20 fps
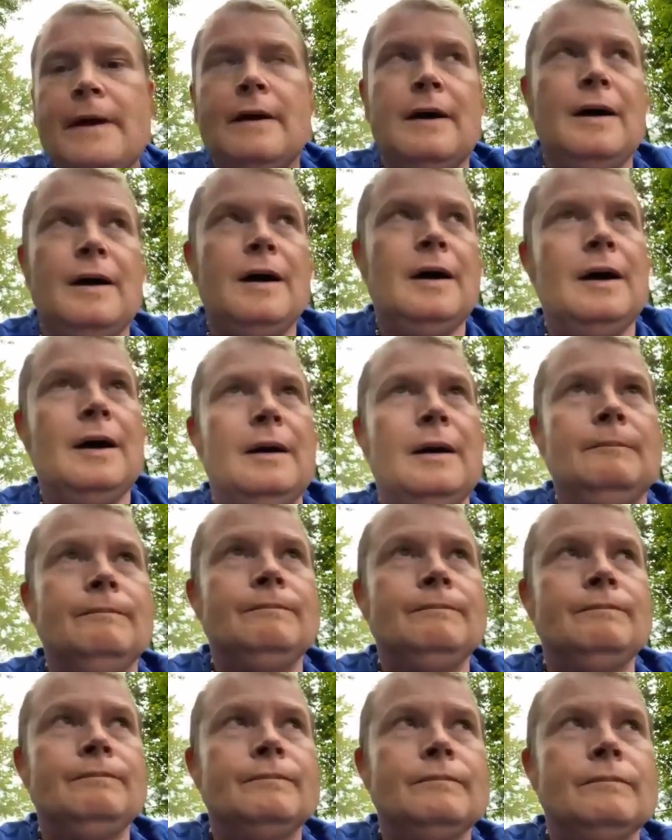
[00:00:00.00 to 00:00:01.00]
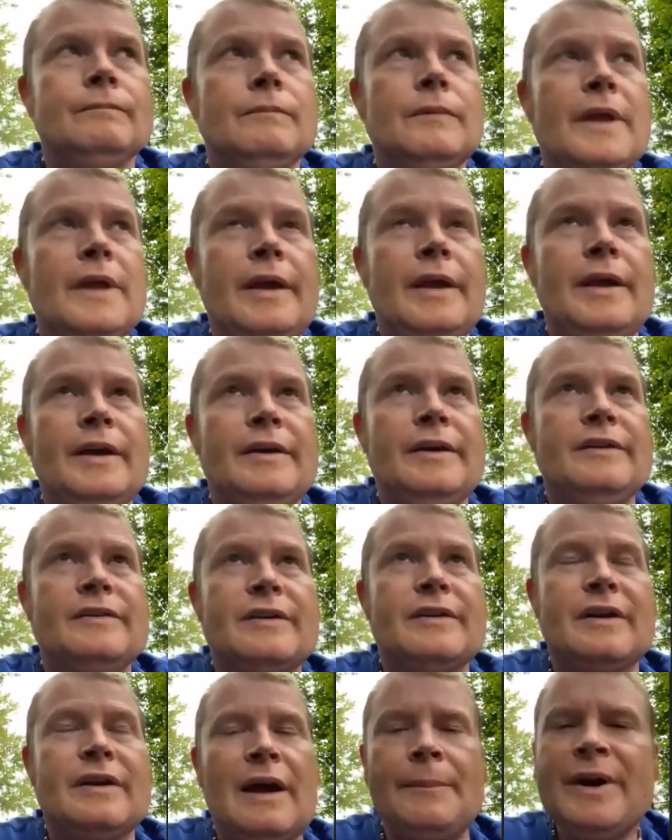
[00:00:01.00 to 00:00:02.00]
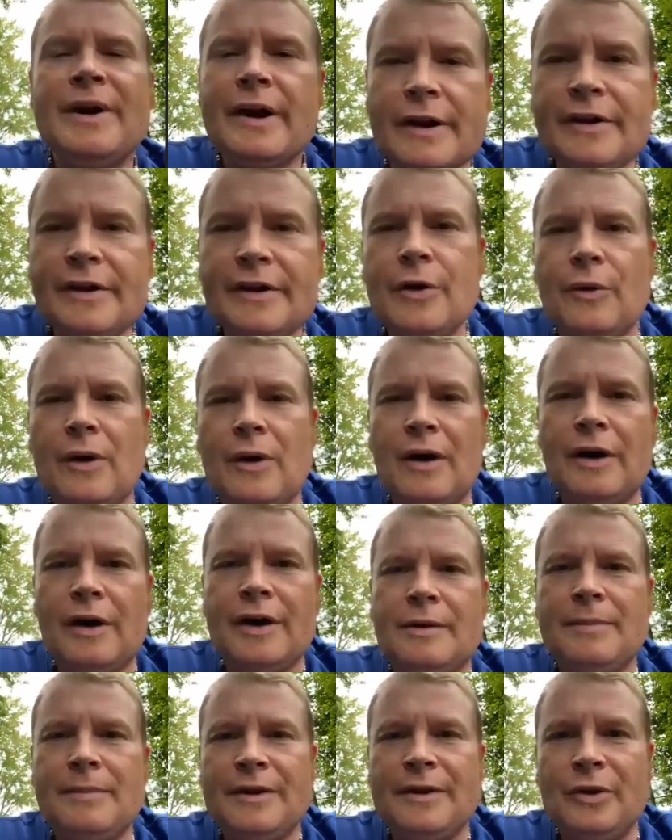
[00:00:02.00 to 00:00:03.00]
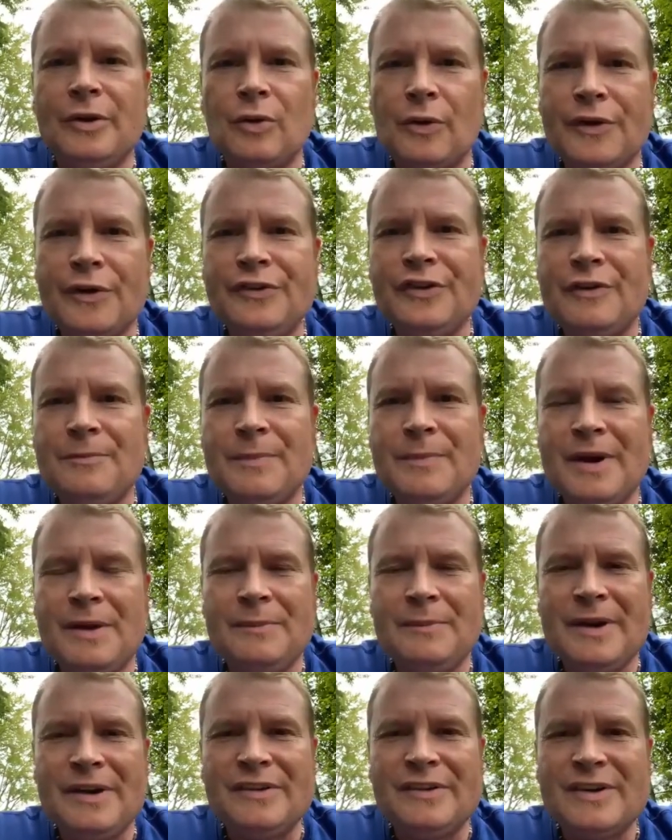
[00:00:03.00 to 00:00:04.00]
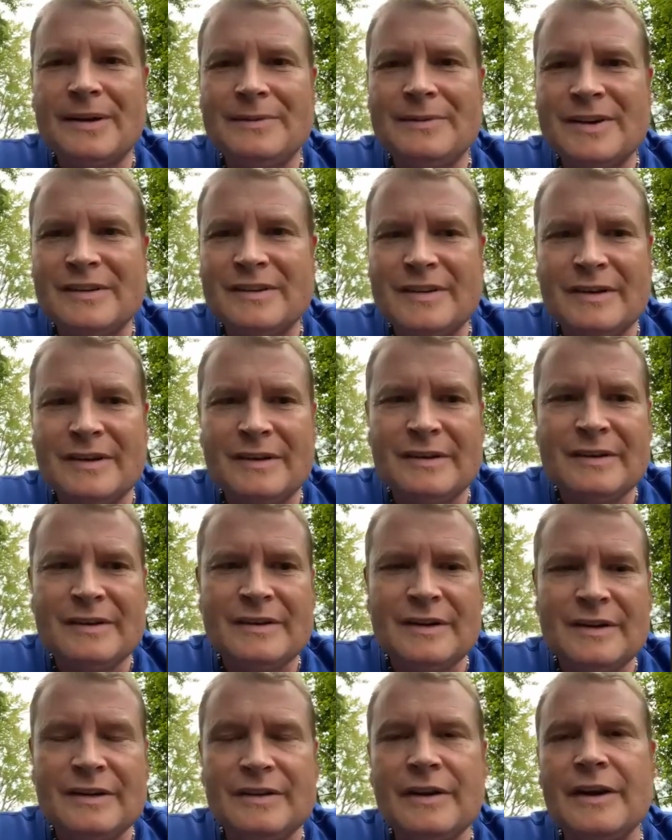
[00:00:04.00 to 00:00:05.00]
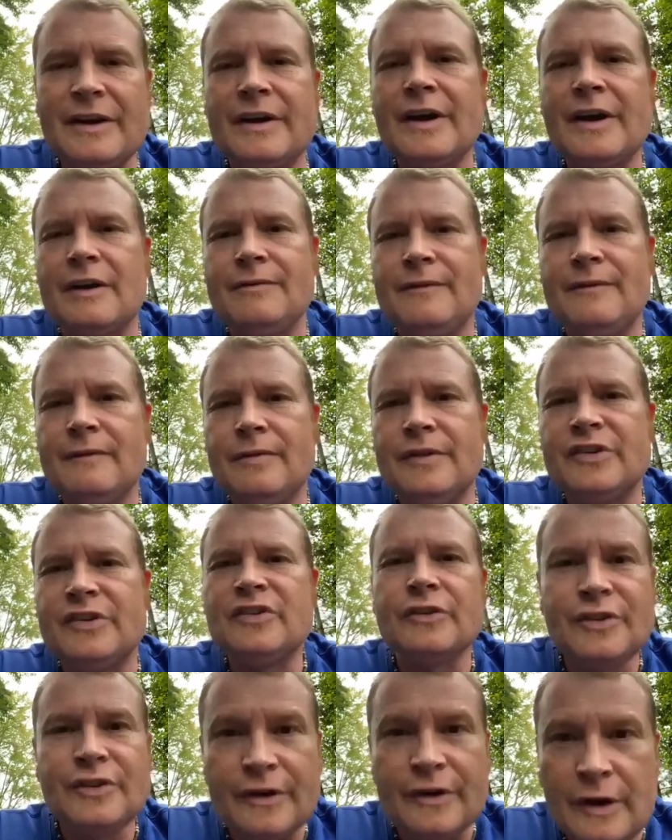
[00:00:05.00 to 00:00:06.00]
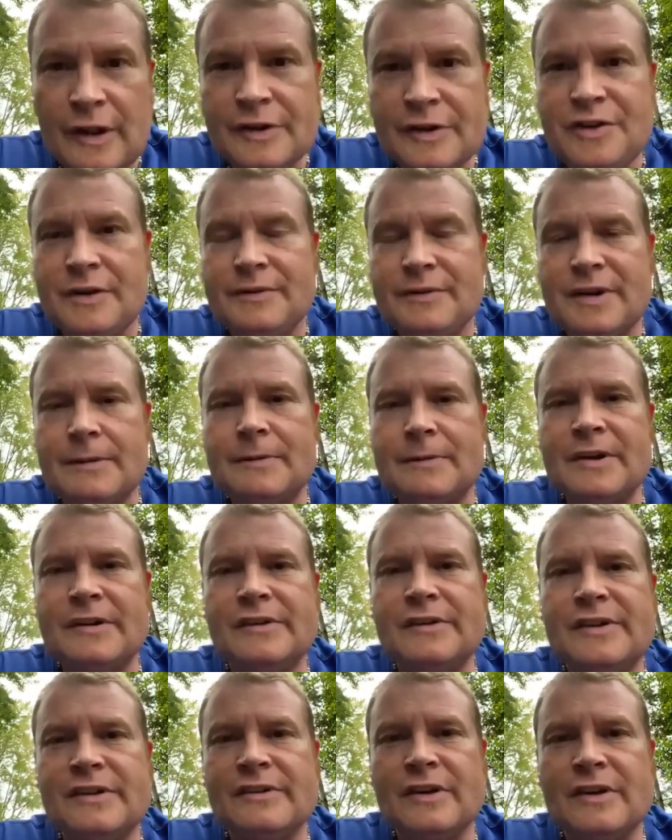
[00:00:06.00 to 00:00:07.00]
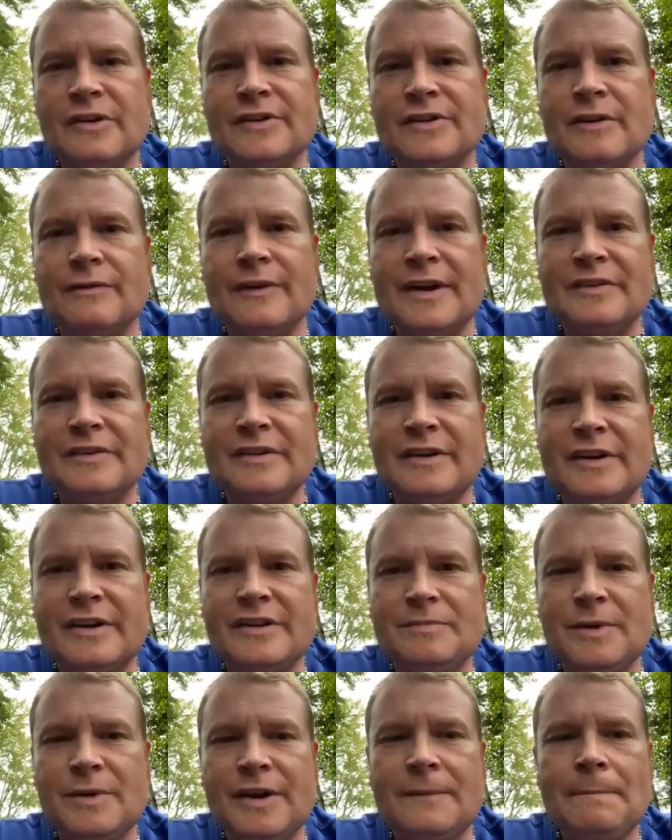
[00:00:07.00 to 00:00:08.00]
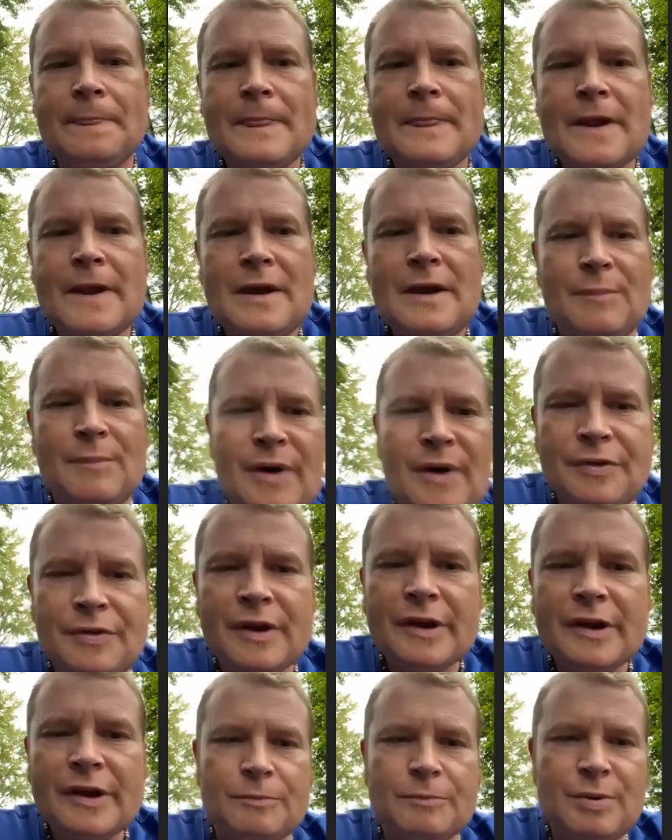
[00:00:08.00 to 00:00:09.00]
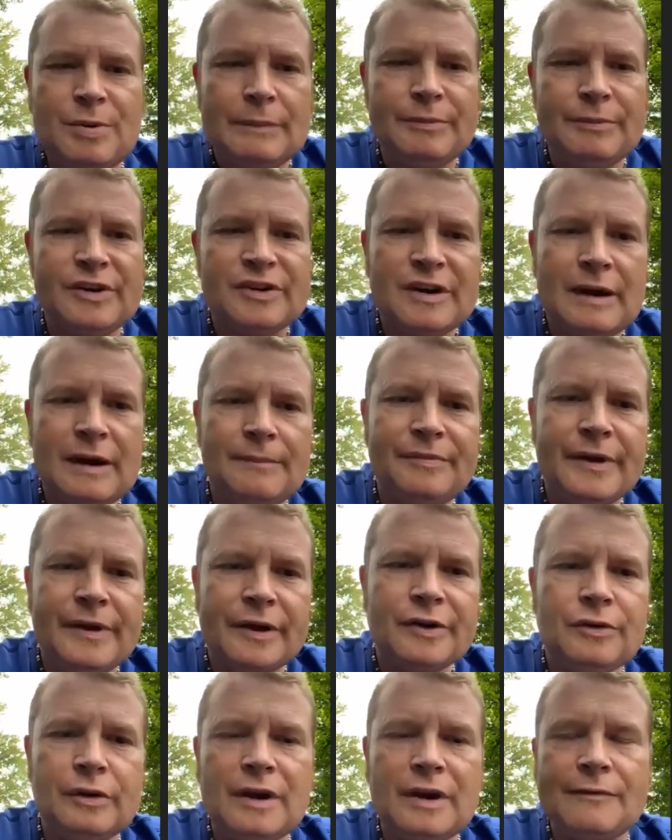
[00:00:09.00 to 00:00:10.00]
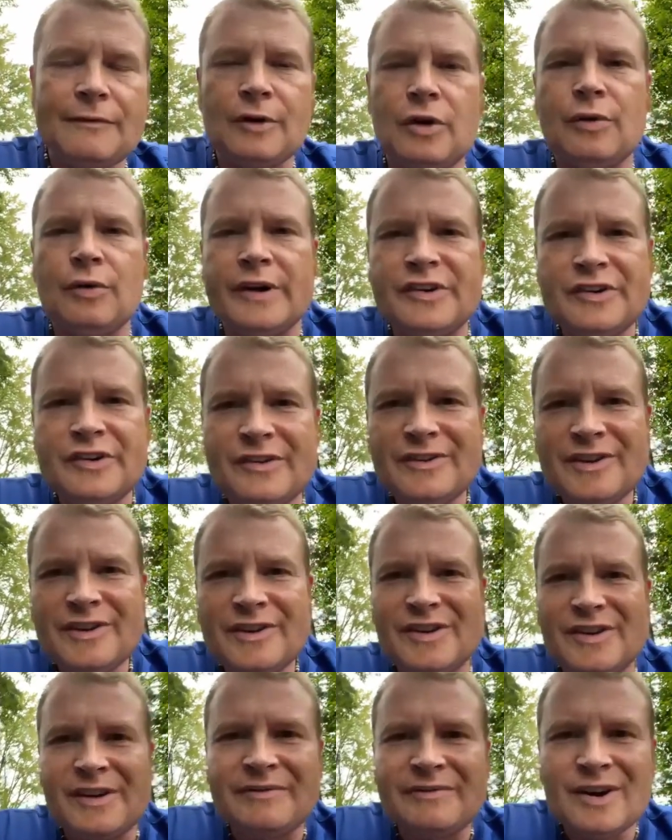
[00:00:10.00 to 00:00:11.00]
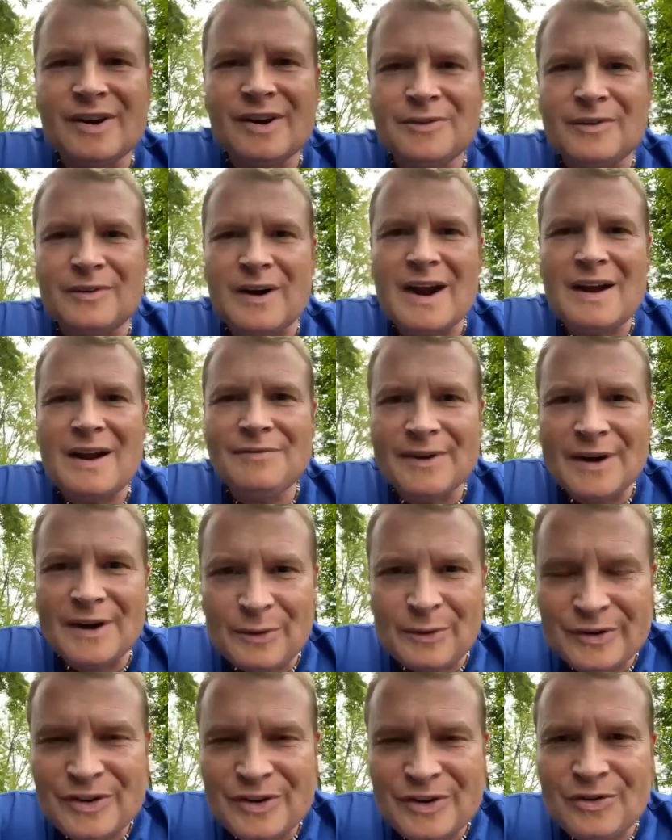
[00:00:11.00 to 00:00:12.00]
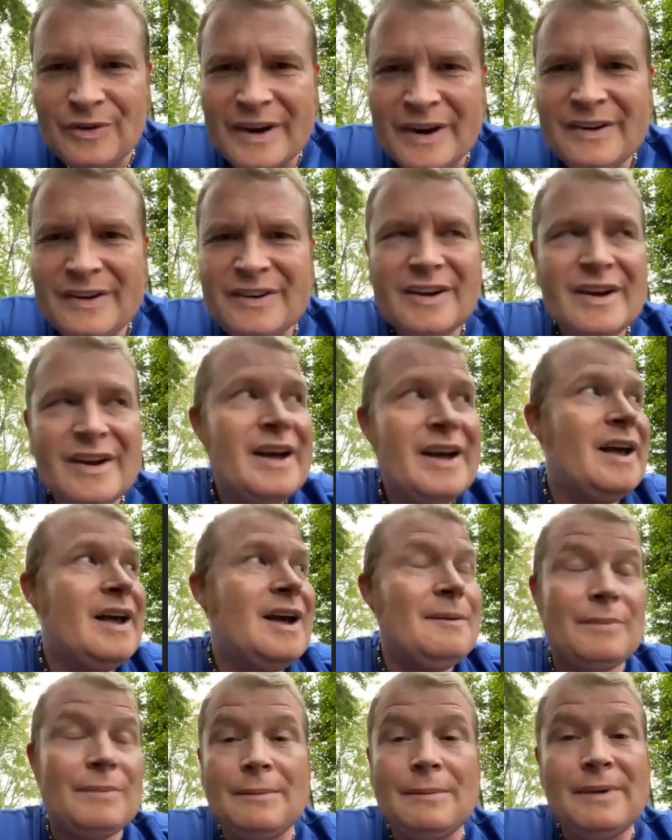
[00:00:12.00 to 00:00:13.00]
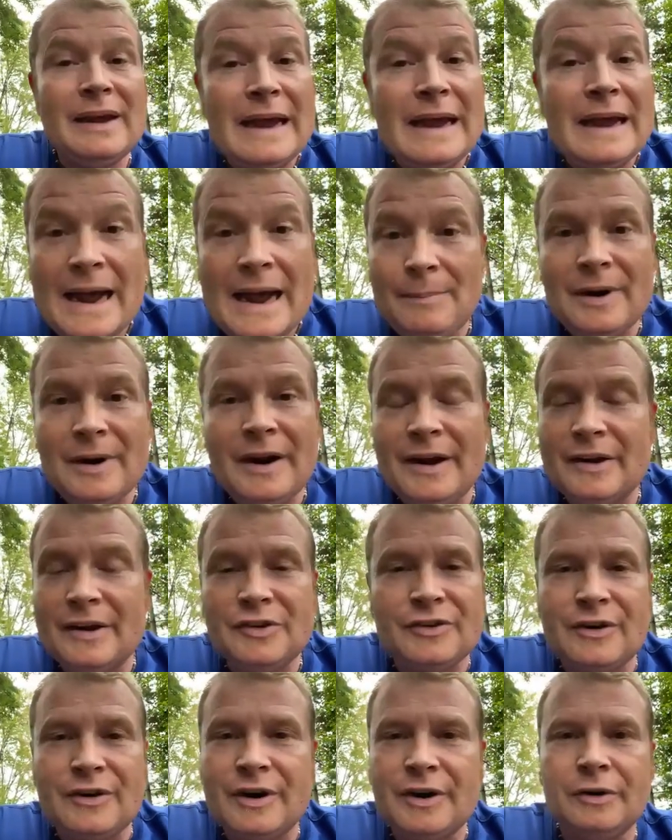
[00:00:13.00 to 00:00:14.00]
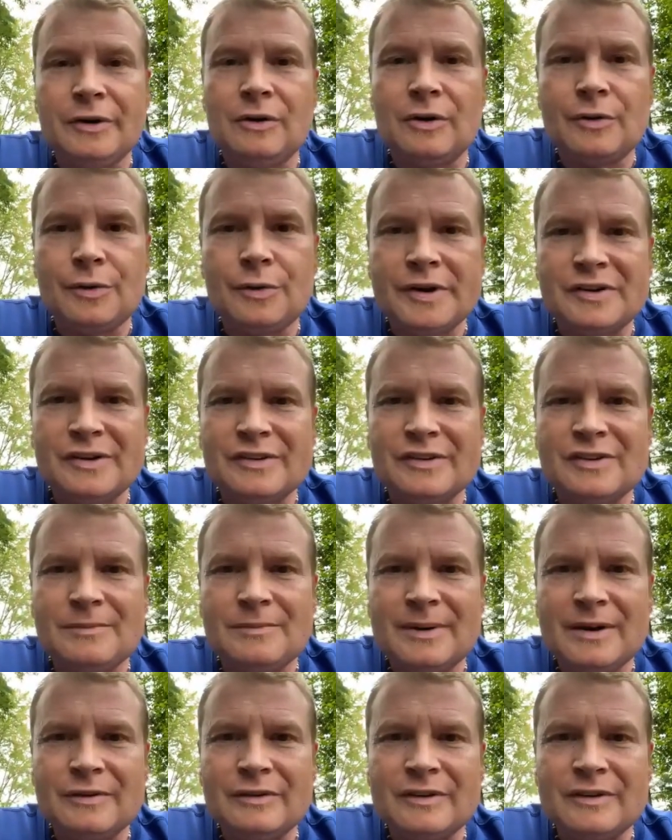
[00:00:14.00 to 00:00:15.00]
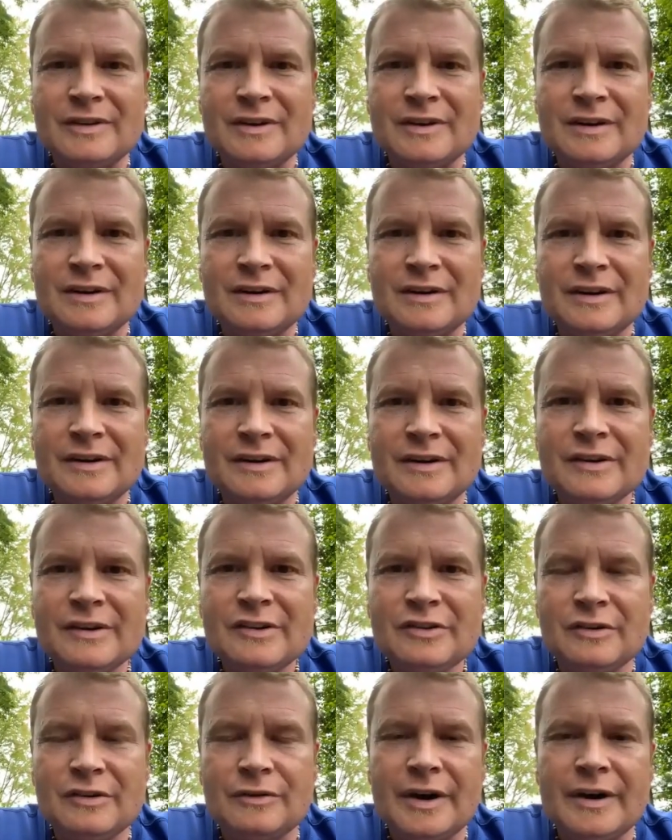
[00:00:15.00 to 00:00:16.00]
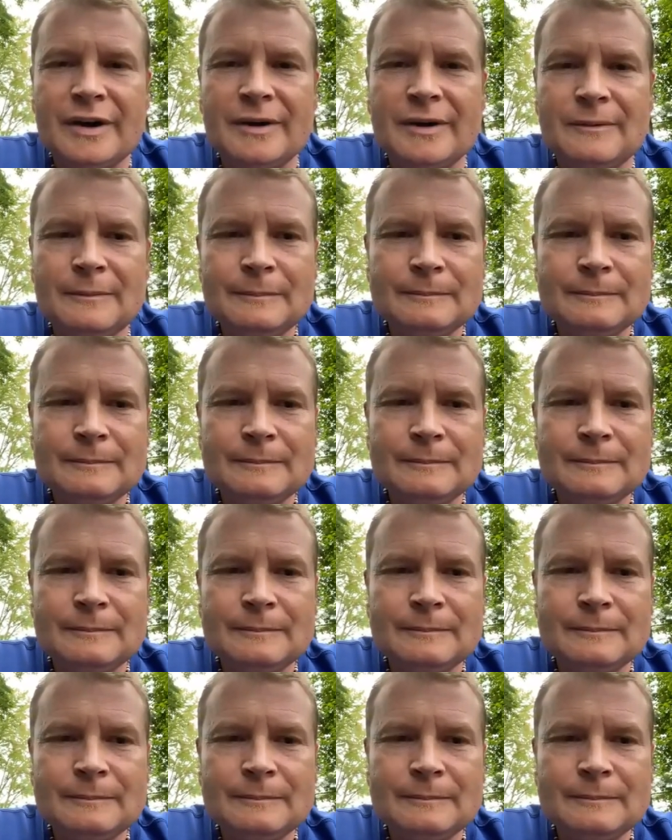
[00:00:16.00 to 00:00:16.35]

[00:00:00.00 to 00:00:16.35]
Um, and I mean, I could go on about the origin of many, many substances. It kind of, the sociology of substances also fascinates me. But I think I should probably stop there to allow for questions because I've talked for half an hour straight. But I'd be happy to answer any and all questions about addiction right now.